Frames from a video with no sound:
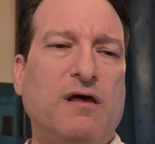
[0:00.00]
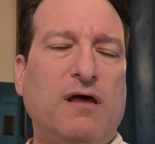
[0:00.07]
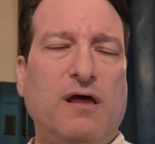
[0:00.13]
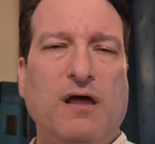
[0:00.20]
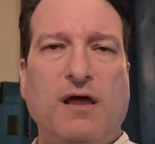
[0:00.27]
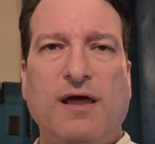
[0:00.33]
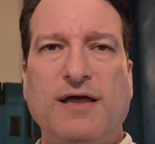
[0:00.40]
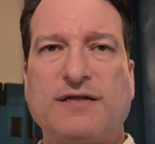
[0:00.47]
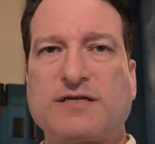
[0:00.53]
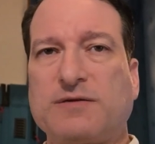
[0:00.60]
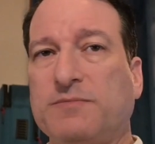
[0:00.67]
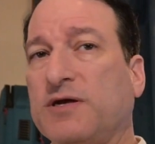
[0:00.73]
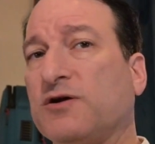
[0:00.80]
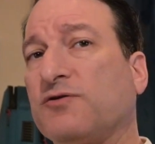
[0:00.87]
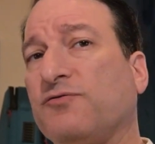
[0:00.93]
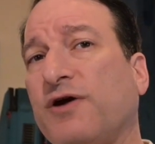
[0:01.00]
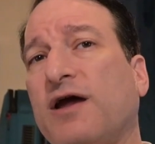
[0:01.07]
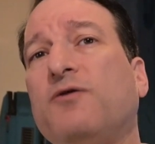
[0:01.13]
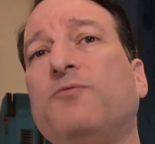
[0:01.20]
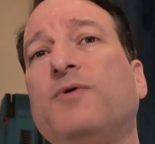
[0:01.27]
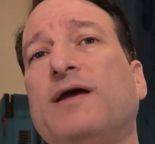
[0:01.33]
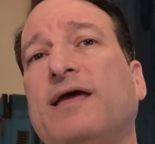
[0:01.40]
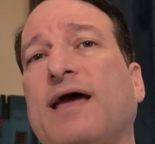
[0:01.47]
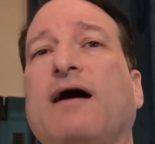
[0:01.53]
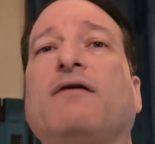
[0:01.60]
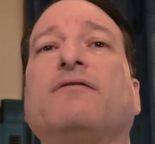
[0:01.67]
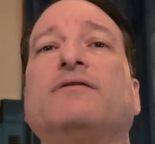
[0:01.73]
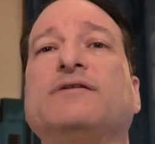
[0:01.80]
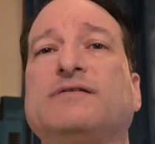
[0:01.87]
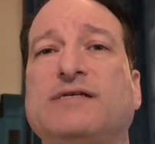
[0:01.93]
It's going to be a great week out
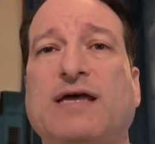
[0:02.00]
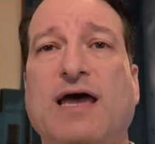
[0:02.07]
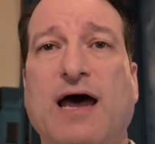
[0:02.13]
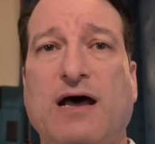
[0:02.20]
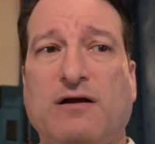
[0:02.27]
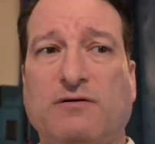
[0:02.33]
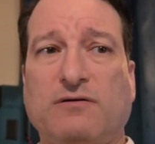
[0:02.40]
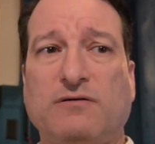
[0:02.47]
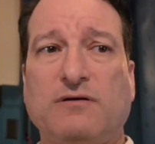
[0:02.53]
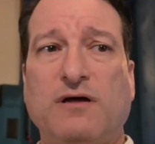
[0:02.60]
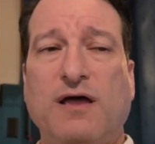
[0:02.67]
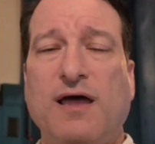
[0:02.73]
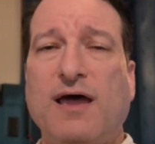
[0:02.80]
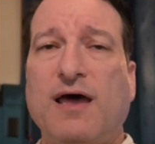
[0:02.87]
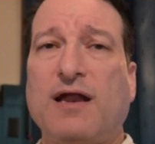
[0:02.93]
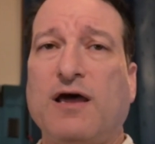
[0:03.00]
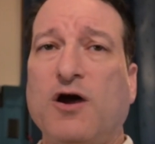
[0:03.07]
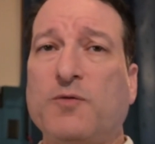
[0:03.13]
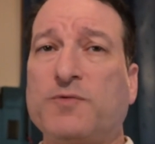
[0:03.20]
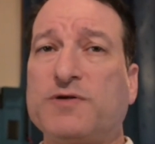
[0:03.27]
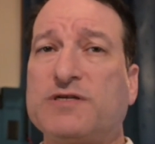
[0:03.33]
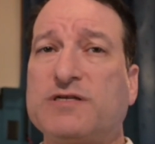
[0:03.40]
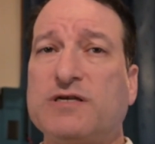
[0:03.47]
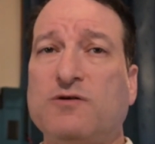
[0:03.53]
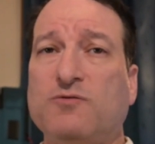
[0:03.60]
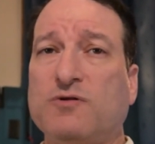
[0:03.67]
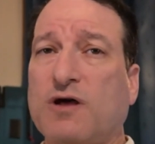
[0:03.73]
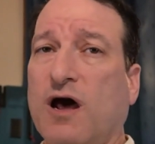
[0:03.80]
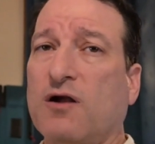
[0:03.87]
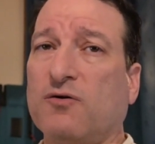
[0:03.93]
in Seattle, and I hope to see you
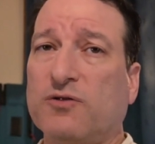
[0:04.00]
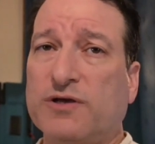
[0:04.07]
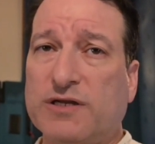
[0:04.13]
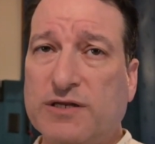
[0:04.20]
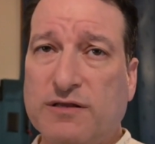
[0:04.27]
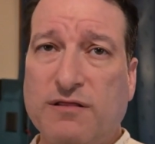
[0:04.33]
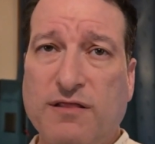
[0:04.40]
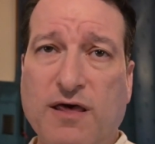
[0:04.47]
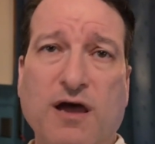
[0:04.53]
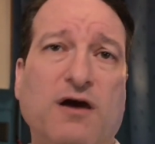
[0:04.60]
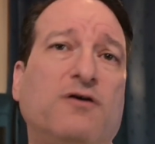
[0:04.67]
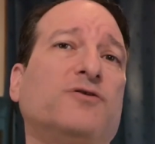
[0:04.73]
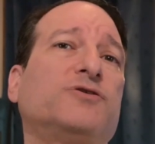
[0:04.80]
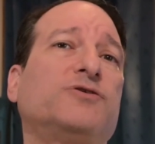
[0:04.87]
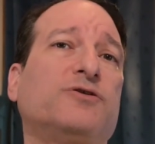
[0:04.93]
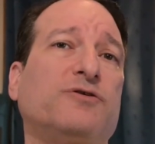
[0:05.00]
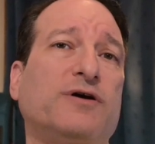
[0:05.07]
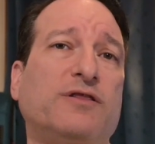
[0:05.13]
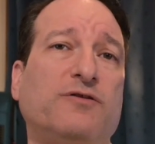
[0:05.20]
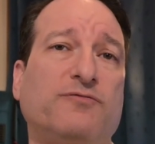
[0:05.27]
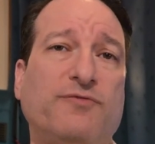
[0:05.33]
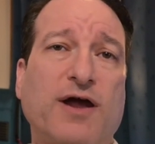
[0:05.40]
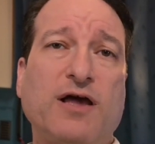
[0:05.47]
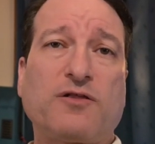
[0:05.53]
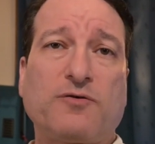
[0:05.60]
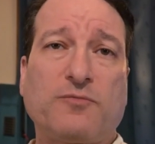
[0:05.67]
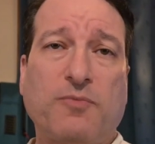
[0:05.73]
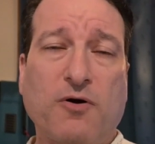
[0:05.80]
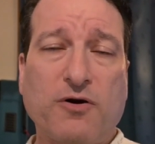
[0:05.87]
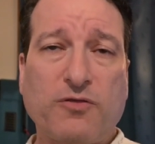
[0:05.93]
not only there during the regular
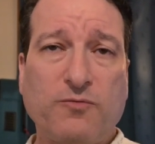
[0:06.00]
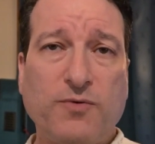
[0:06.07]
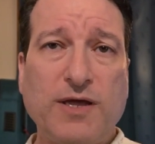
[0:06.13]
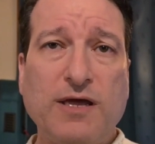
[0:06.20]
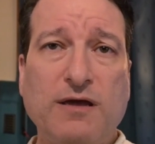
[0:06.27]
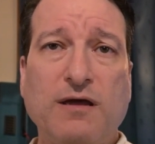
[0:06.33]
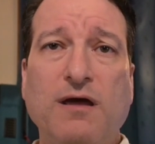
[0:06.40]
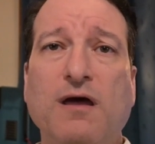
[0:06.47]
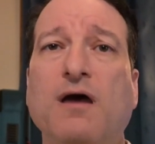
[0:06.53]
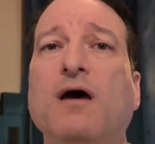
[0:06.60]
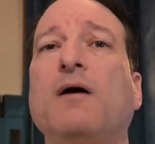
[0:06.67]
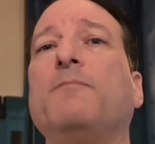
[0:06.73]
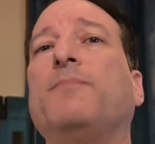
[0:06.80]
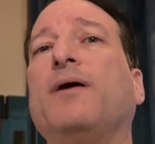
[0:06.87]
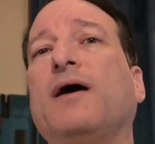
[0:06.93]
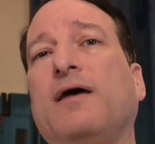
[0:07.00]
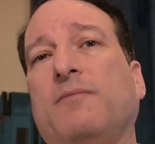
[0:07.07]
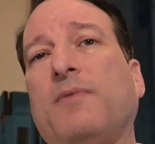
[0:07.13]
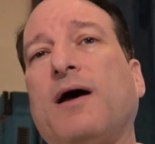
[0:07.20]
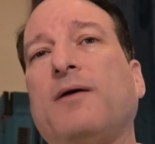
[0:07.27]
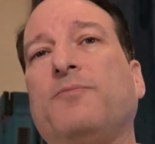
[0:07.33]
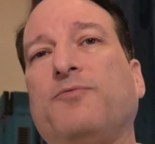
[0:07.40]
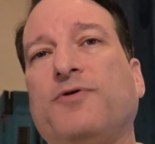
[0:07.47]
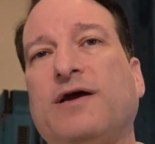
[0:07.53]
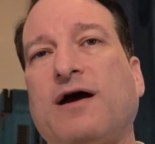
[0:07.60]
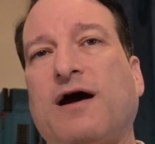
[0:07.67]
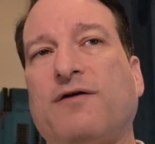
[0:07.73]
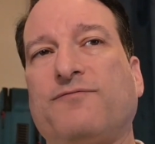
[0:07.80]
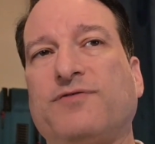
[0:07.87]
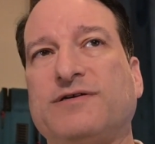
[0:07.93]
part of the week, but in my
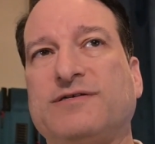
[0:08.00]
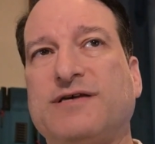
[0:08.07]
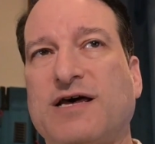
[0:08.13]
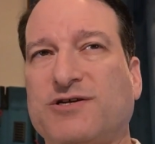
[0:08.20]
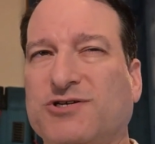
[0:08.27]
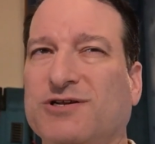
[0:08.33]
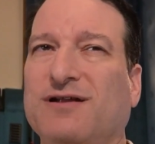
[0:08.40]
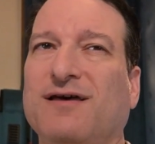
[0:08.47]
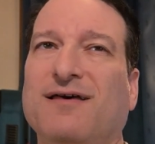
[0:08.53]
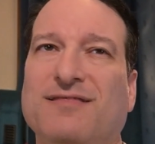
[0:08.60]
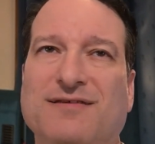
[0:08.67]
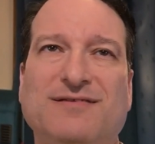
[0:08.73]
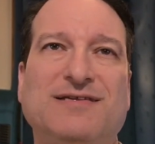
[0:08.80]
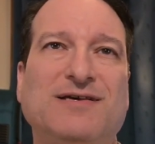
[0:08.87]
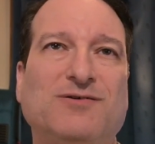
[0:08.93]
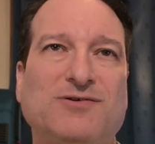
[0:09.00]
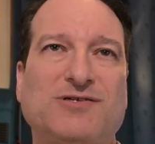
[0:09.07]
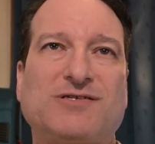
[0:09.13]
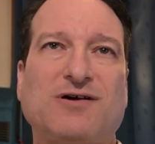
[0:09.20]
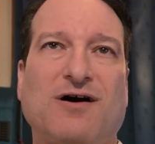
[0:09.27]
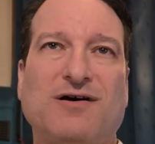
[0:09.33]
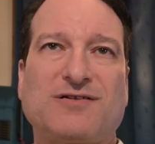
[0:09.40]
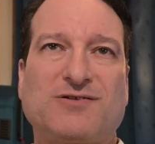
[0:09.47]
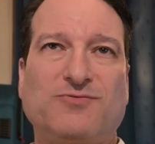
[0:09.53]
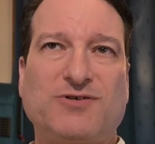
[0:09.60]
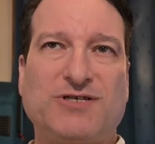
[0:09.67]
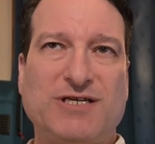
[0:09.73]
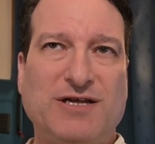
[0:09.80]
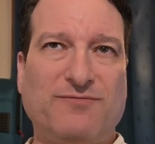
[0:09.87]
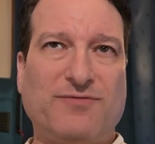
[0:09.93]
pre-conference session, The Secret Sauce to
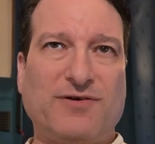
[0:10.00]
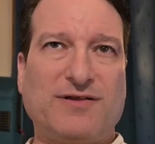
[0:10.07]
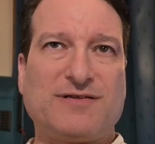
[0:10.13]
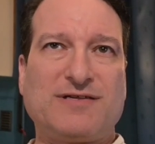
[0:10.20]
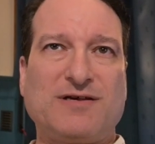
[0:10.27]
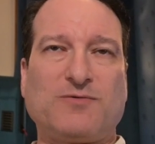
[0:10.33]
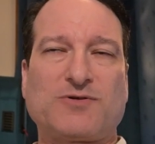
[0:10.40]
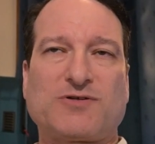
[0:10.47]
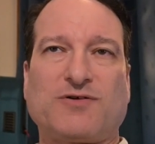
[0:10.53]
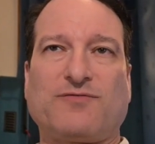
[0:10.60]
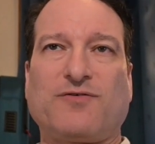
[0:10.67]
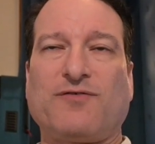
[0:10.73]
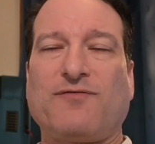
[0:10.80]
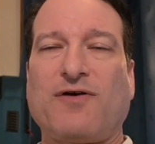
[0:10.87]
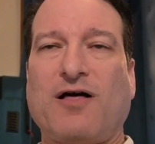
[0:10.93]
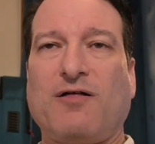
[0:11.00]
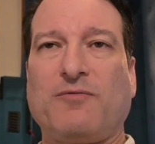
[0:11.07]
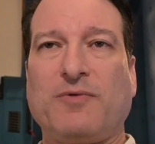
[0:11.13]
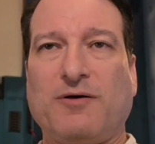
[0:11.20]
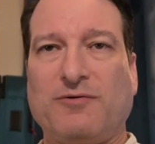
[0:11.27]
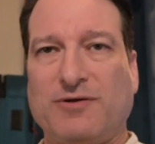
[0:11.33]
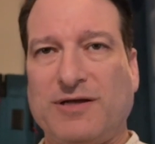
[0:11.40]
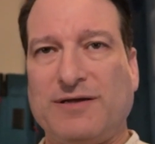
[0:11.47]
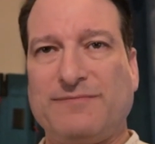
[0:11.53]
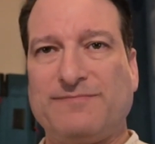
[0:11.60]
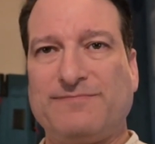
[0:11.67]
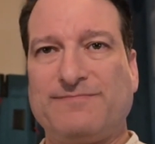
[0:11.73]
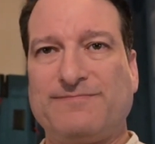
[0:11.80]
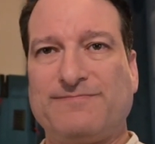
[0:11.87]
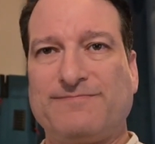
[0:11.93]
Achieve SQL Server Availability.
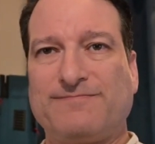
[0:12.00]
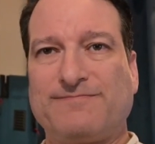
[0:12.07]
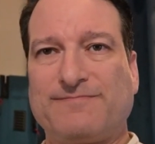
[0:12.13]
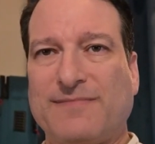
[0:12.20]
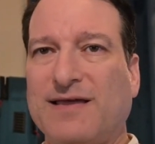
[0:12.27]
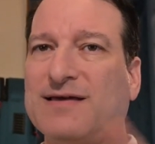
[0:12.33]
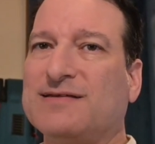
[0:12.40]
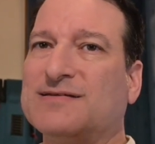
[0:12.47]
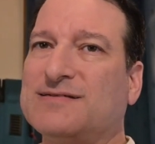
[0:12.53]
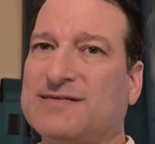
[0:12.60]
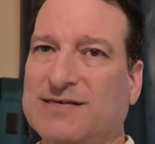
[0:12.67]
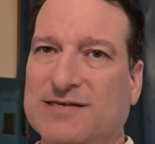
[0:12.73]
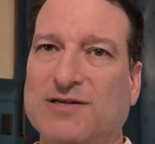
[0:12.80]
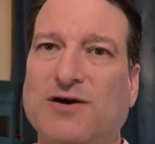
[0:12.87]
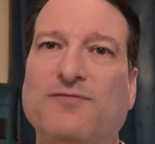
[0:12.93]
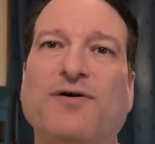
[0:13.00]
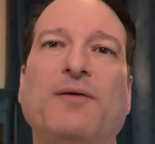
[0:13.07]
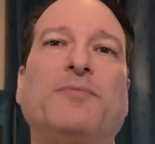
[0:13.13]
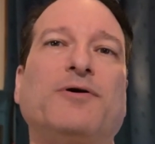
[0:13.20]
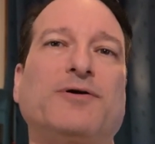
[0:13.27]
See you in November.